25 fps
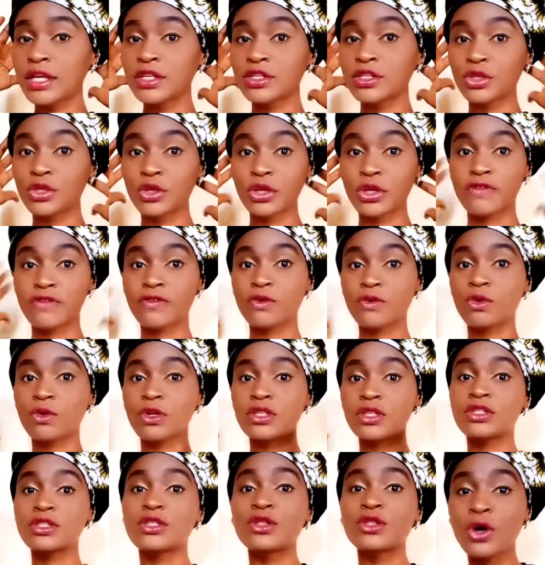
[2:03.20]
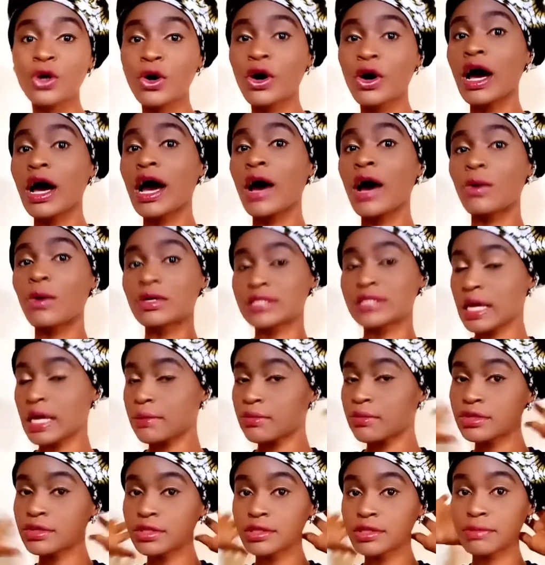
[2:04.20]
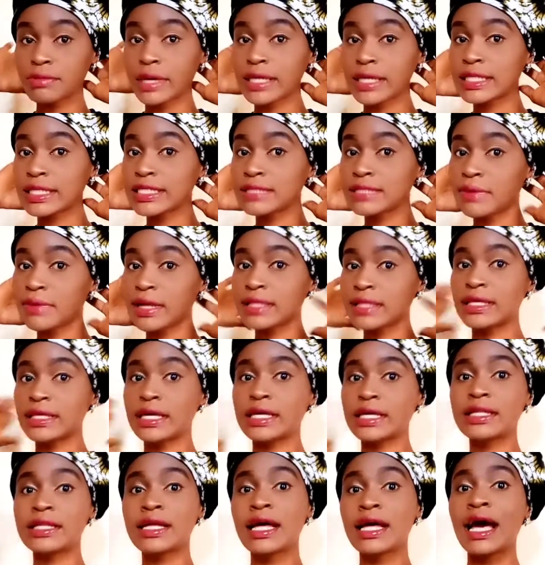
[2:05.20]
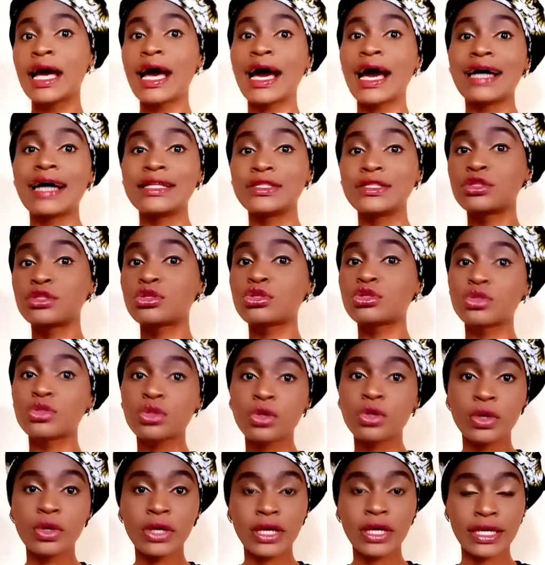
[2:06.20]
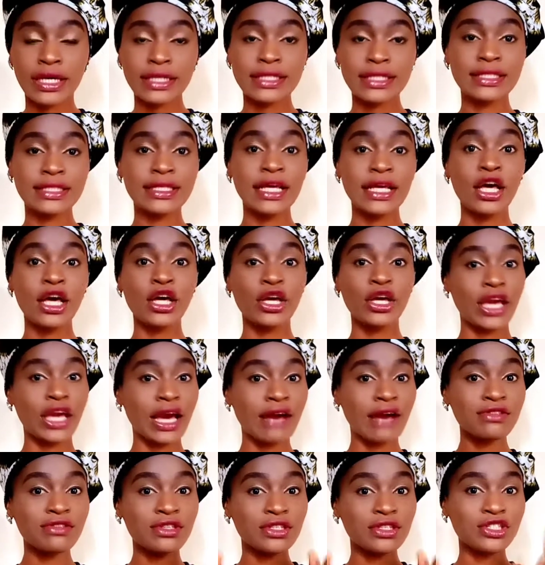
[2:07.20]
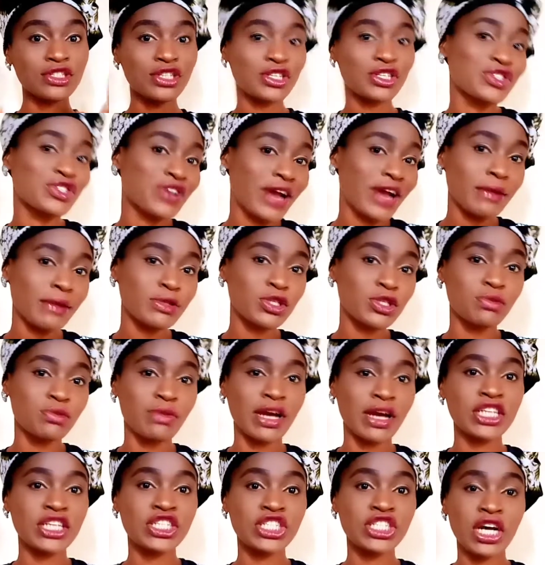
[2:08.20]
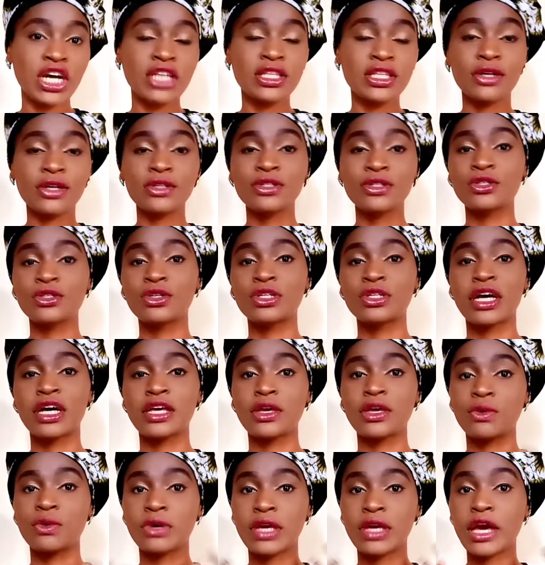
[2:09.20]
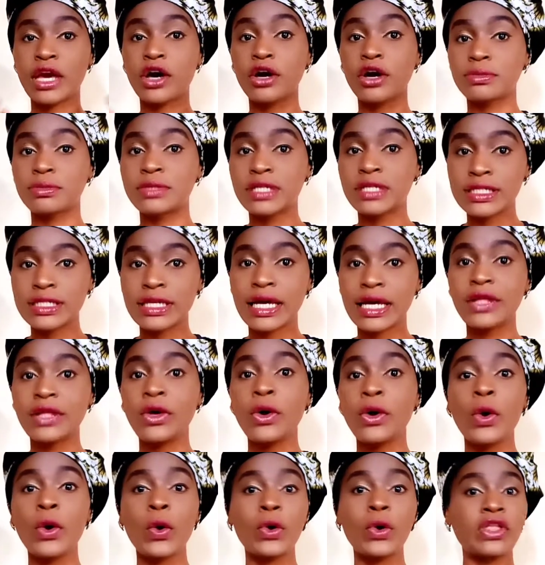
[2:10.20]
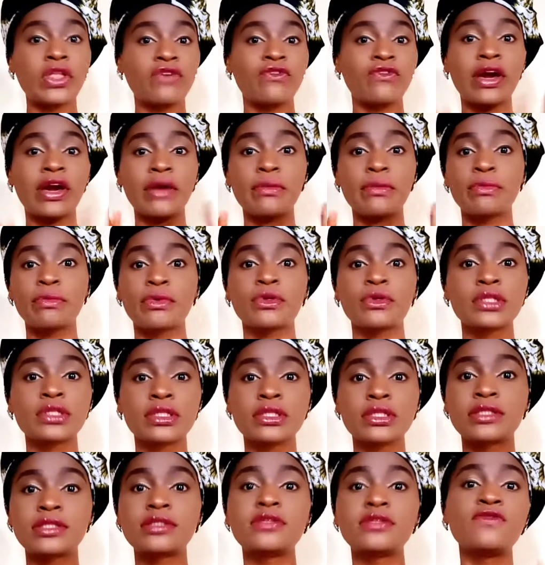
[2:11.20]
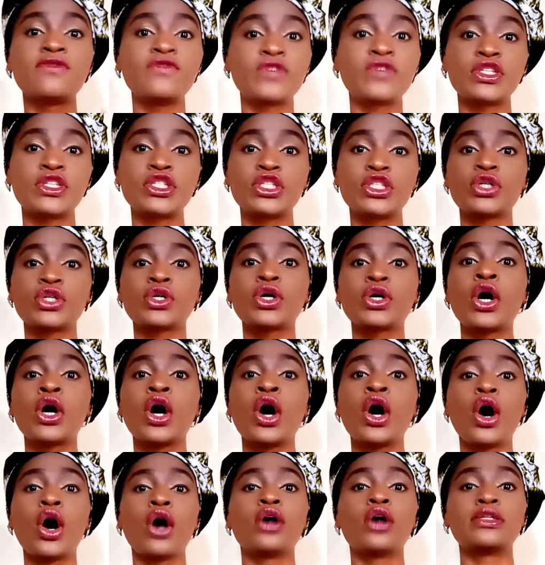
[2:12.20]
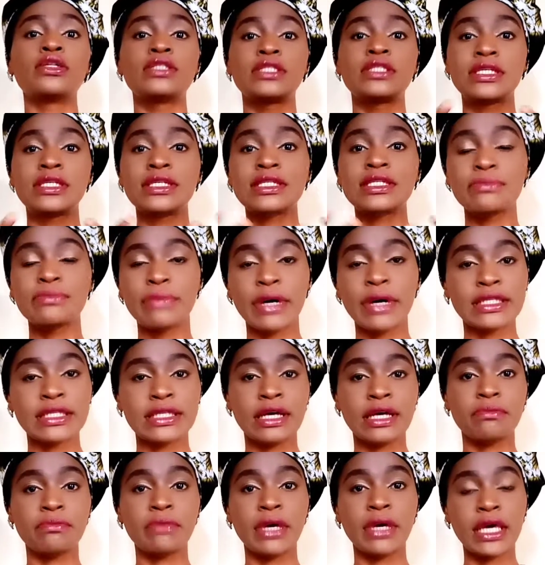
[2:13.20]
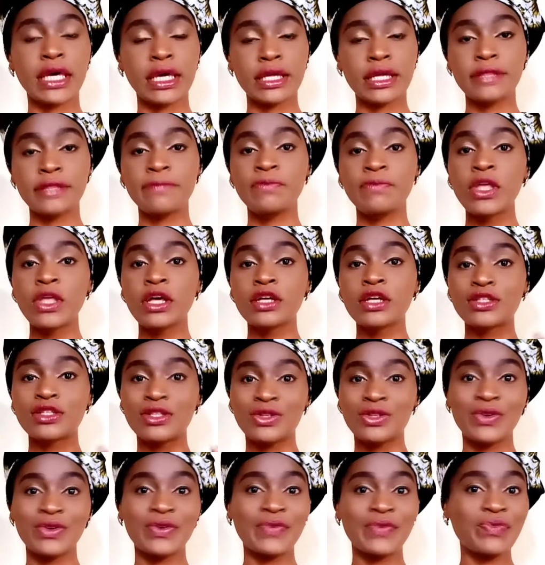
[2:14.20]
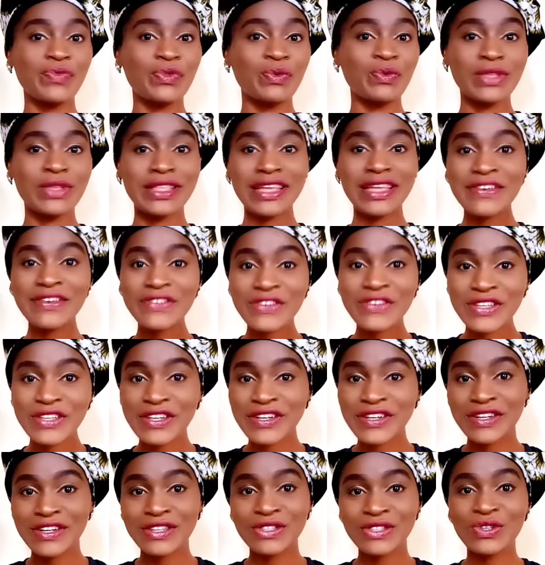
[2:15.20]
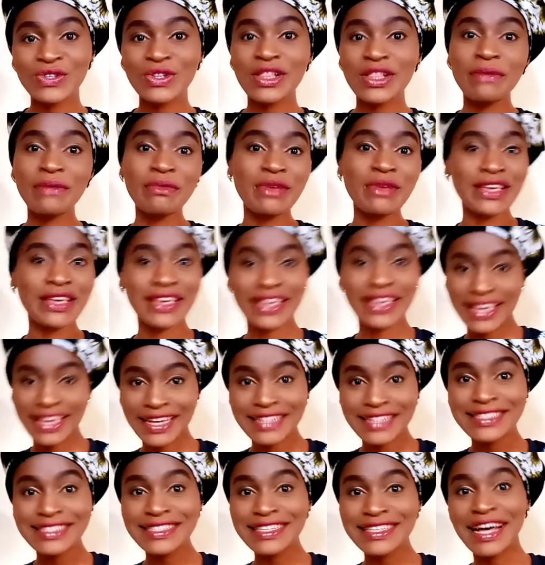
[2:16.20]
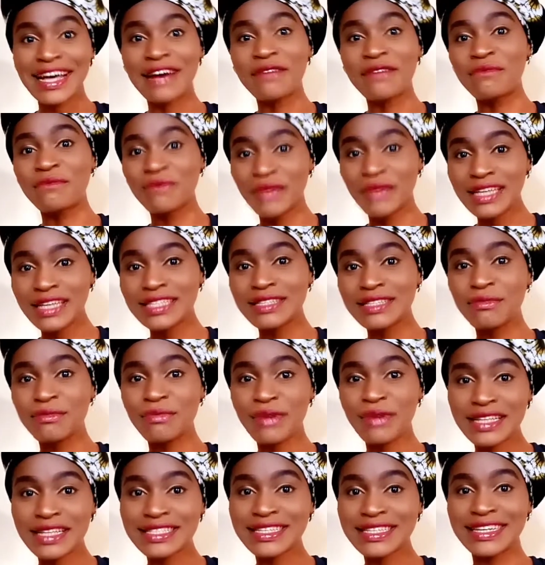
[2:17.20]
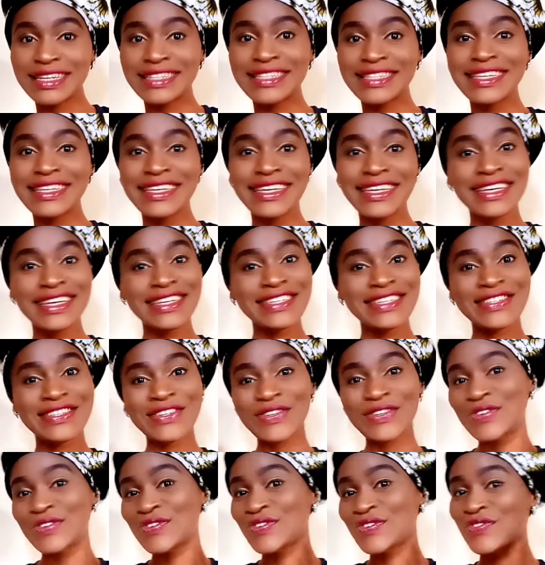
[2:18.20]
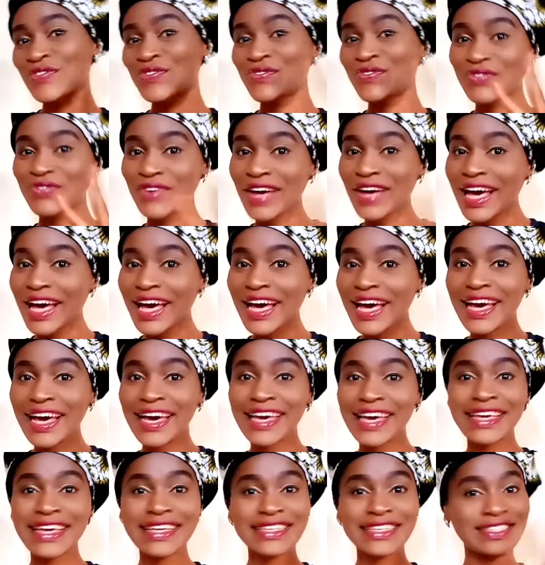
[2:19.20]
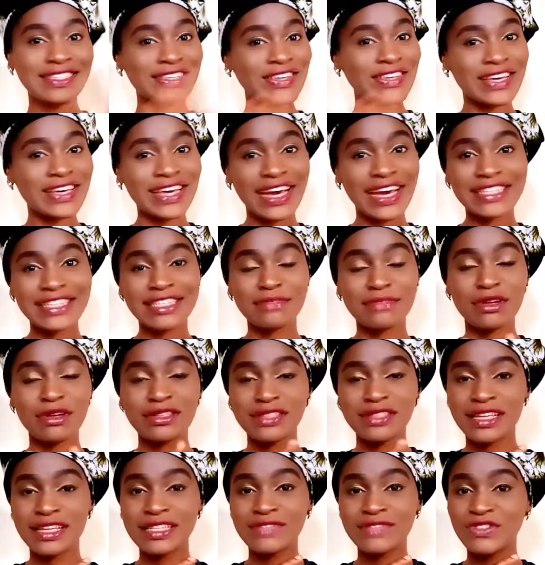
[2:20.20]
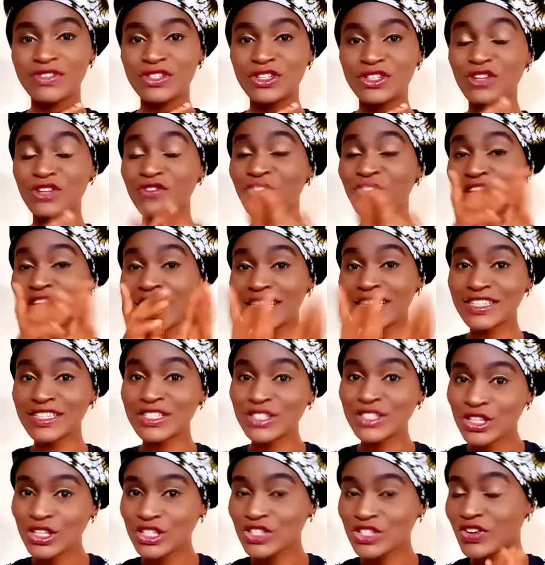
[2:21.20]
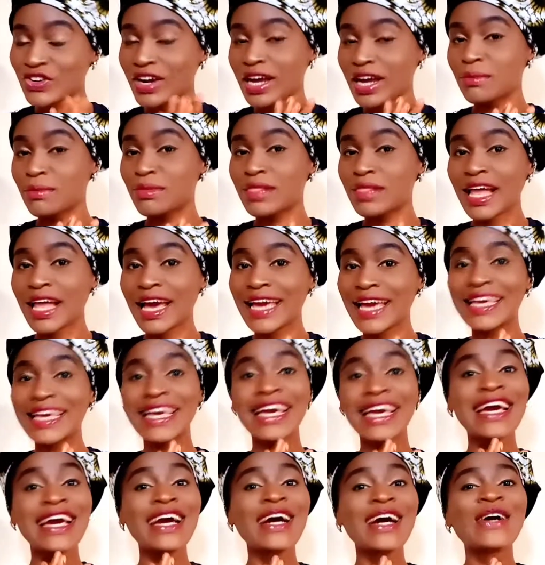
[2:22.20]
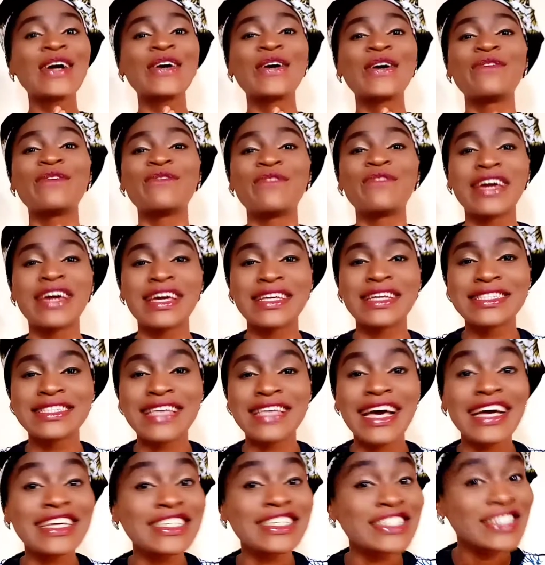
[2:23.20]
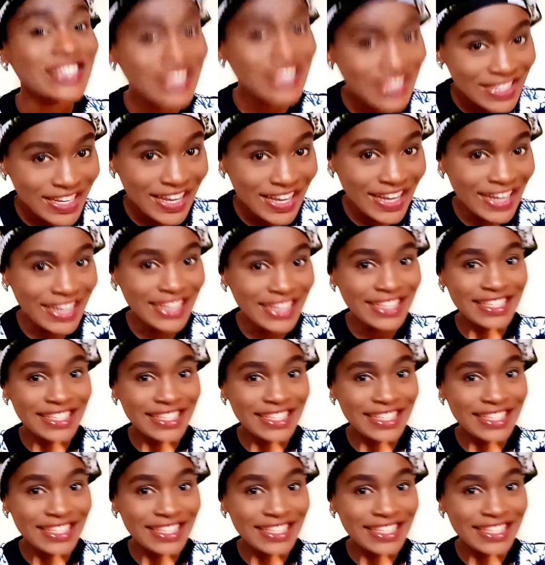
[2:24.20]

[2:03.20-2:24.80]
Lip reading: So if you want to know how I was able to make this pattern and sew it, you have to subscribe to my channel so that you will get updated whenever I post the video on this pattern making. So without further ado, let me get and make the pattern. So bye, see you guys in my next video. Don't forget to subscribe, like, comment and share.